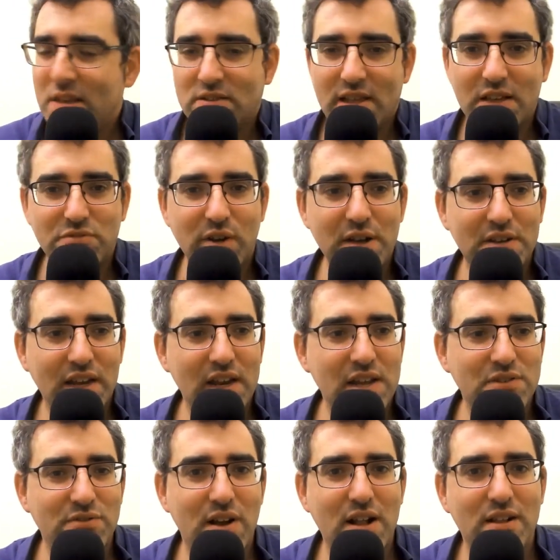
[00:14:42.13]
So that's renting in
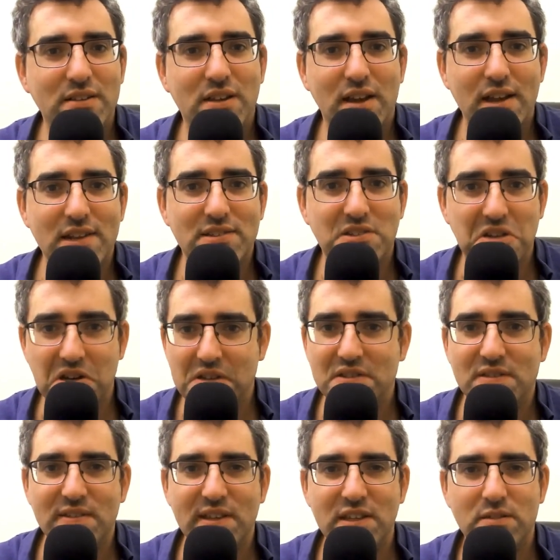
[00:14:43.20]
Israel. Kind of
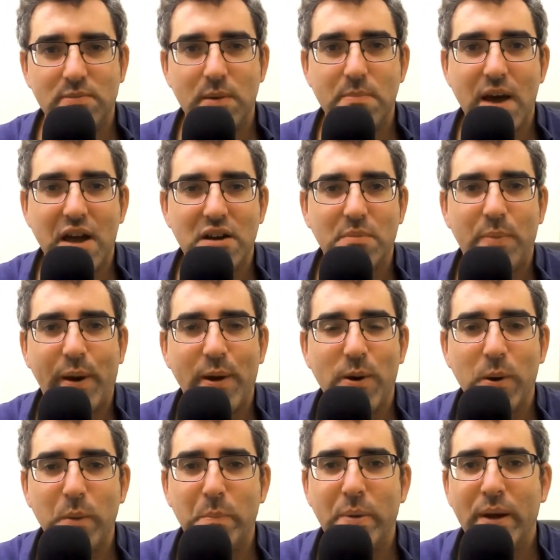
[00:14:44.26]
sucks, needs to be better, but I
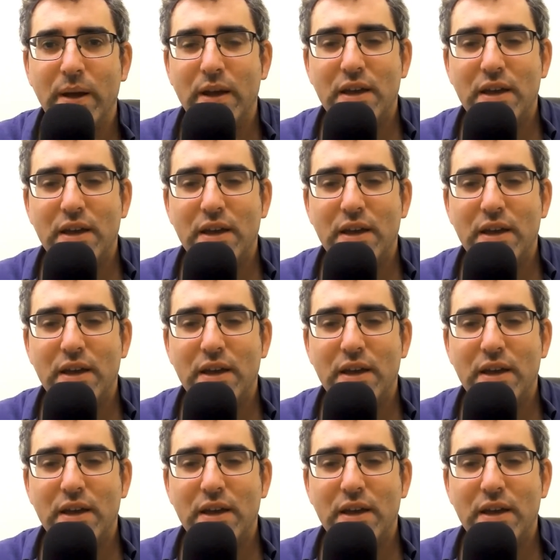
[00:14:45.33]
hope